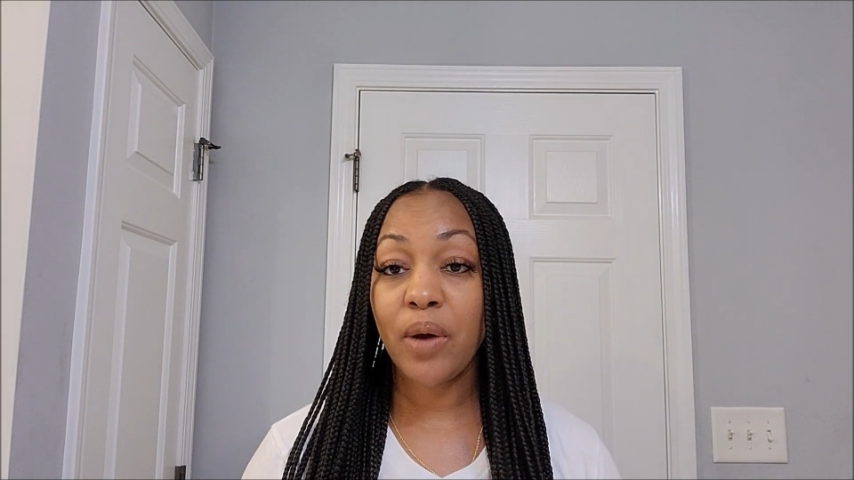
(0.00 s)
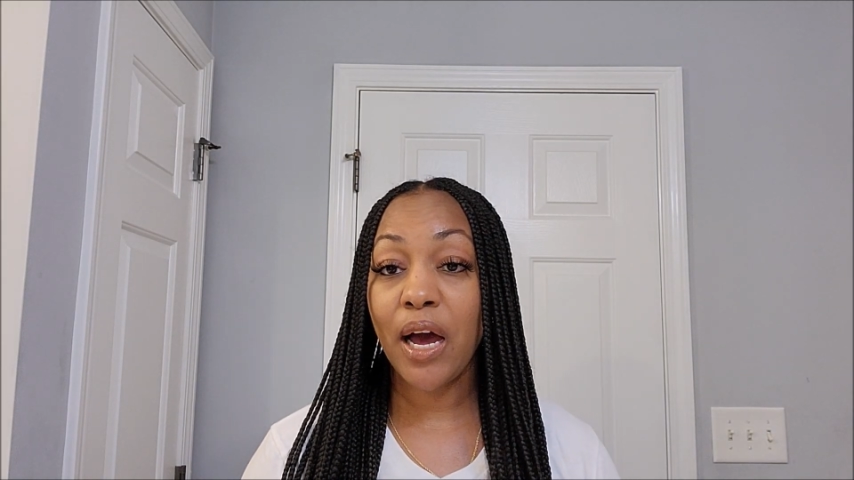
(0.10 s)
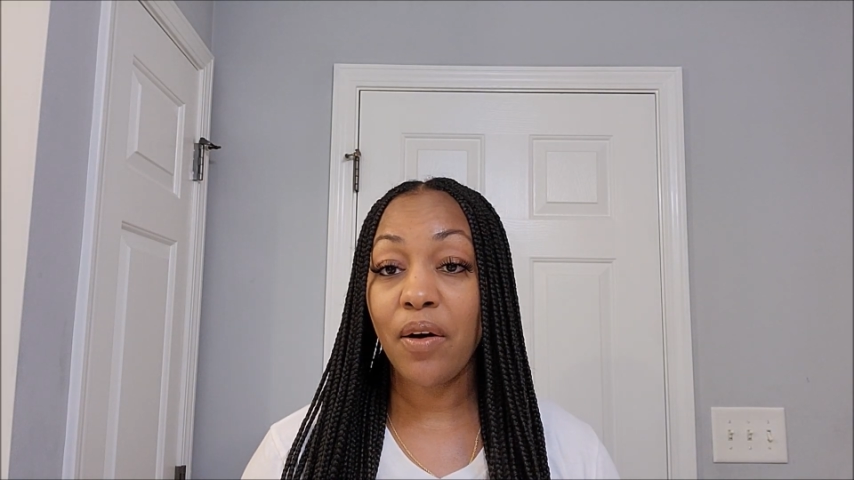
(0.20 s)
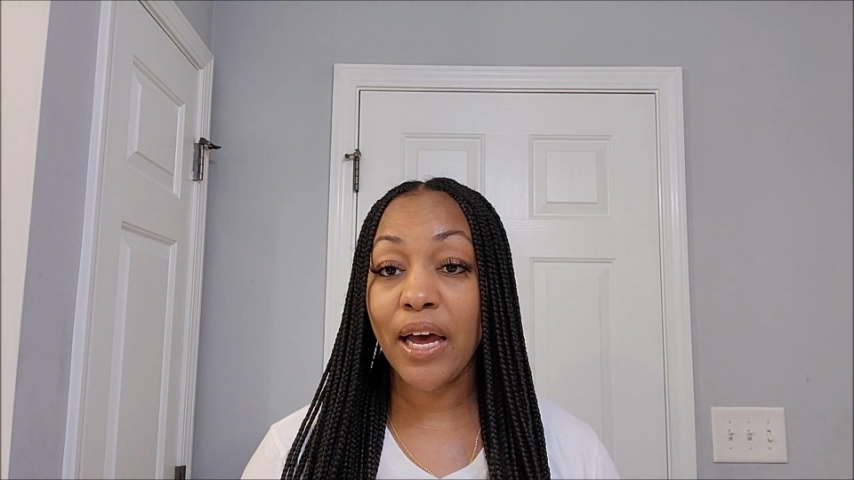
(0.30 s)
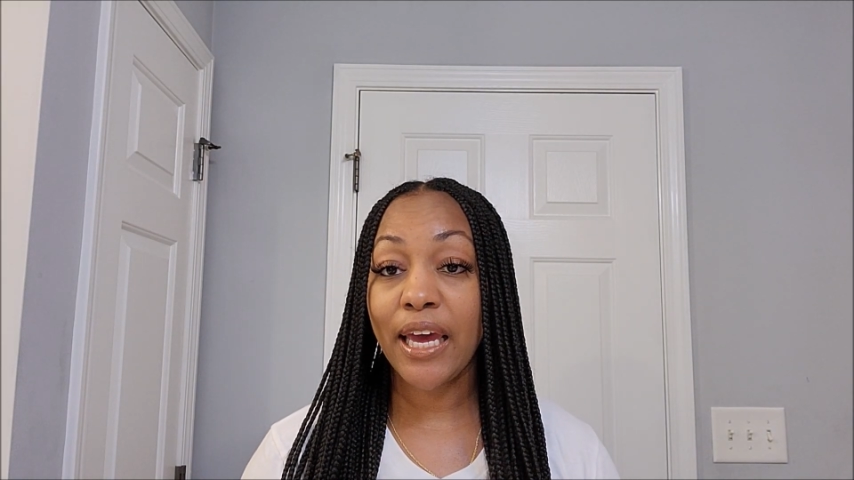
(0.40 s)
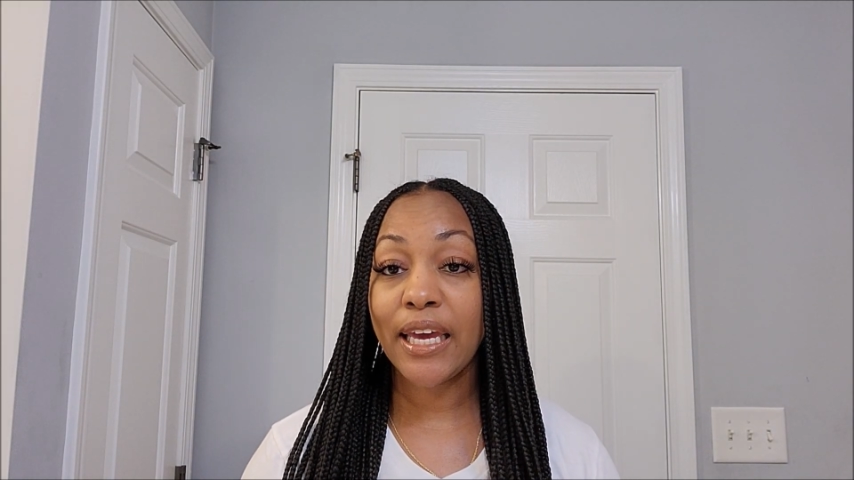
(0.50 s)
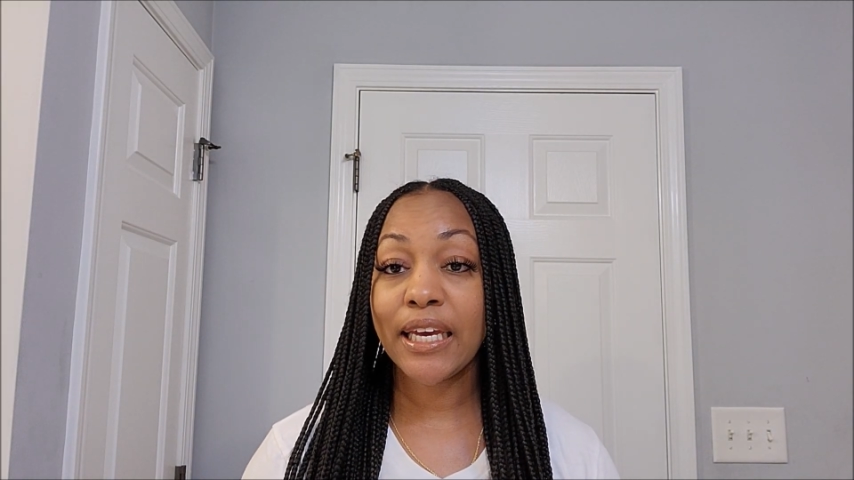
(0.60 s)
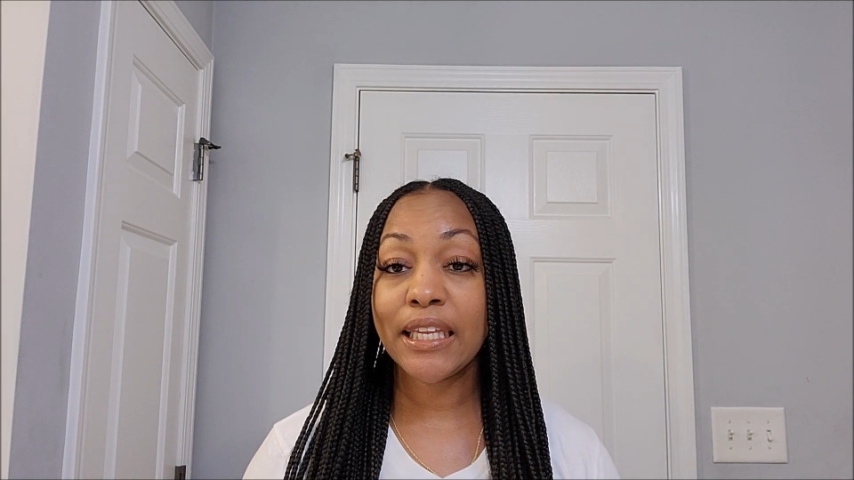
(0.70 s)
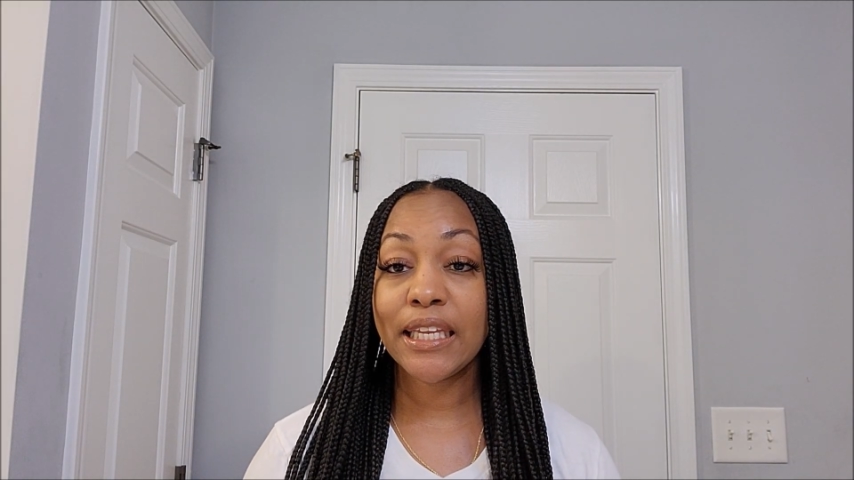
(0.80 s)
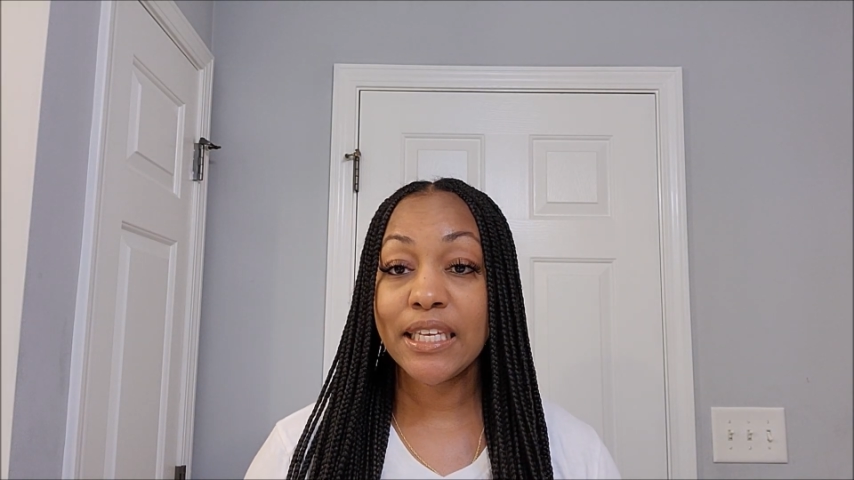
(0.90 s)
how I
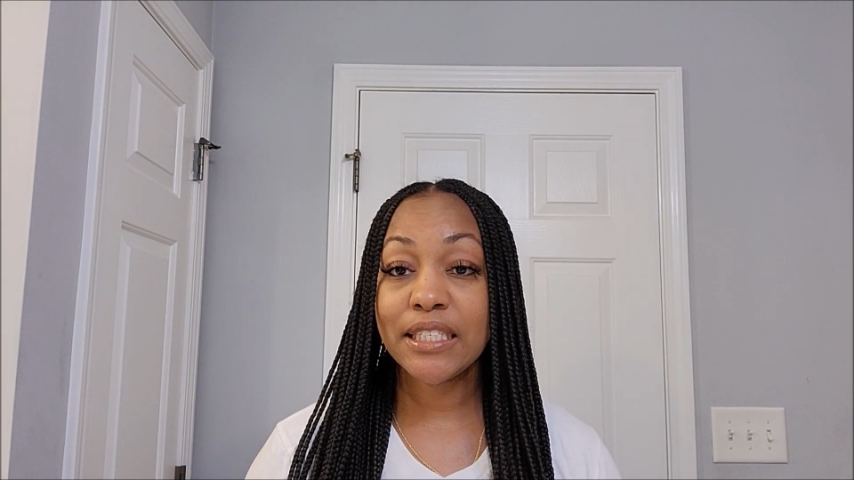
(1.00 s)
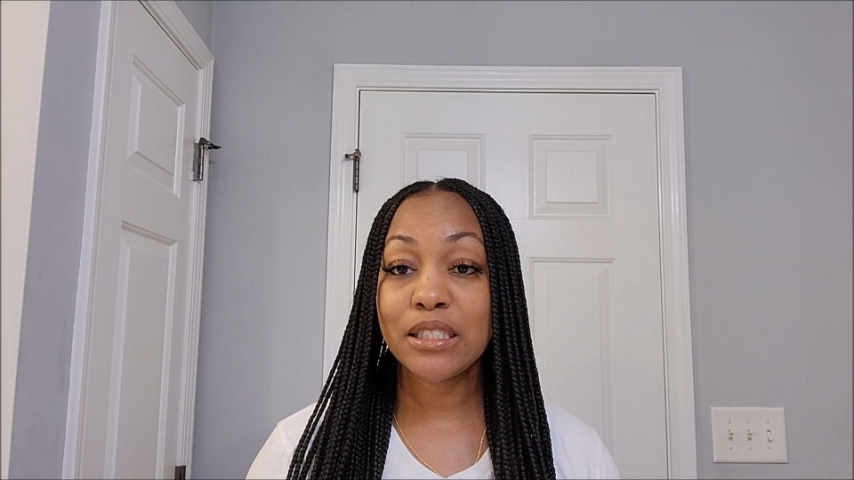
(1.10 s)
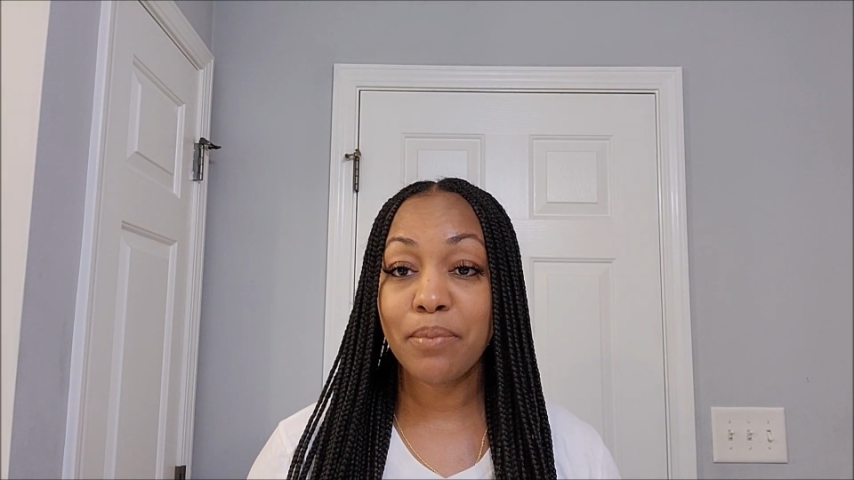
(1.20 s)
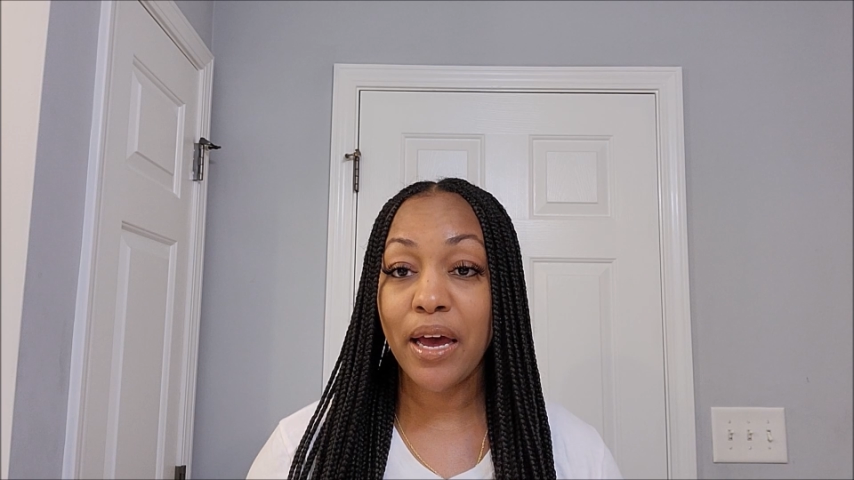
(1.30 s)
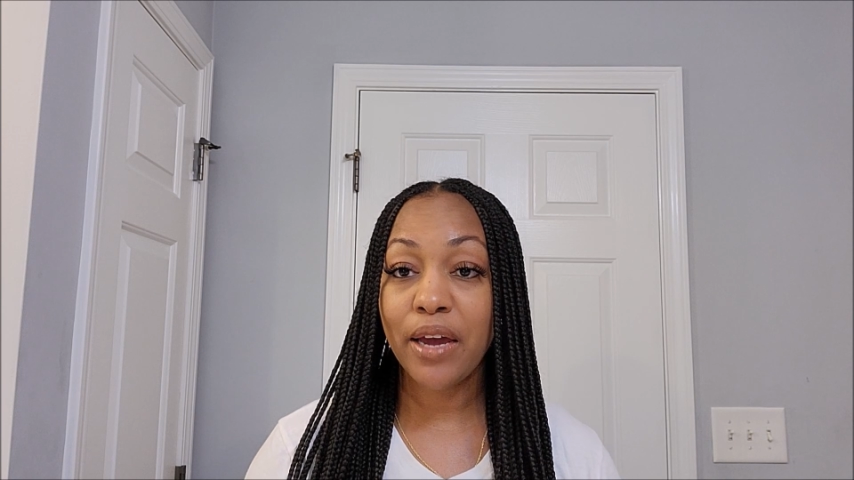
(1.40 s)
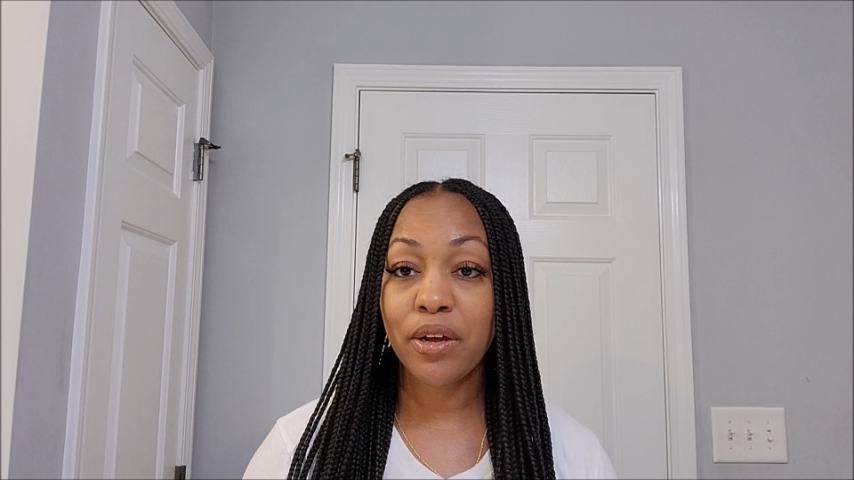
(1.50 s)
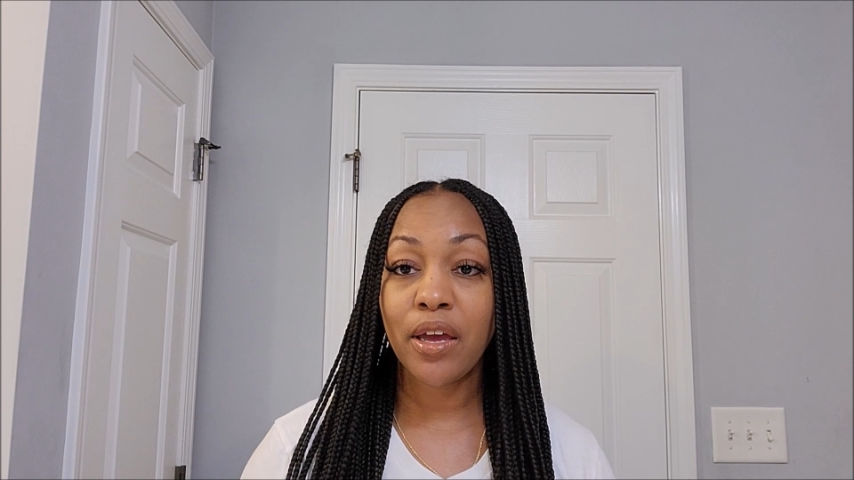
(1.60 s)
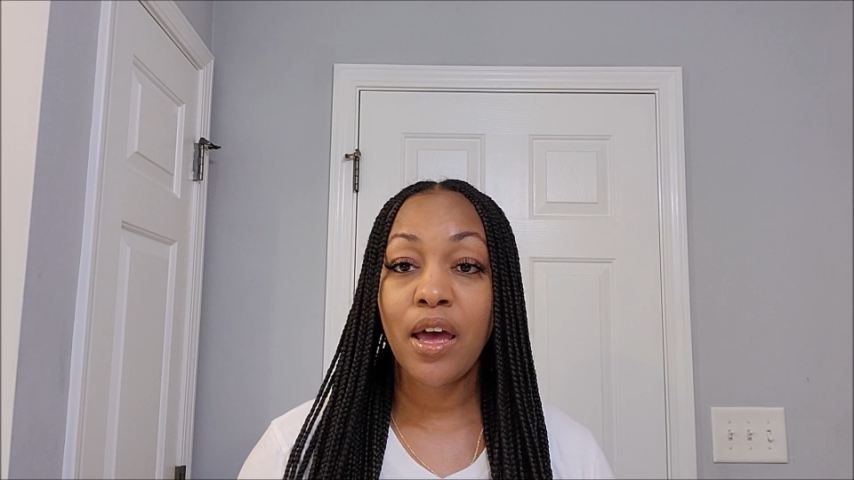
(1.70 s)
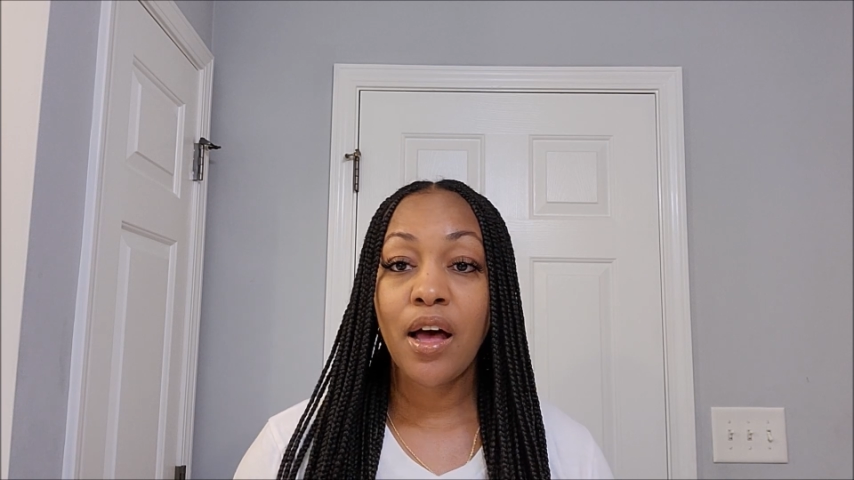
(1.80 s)
cleanse my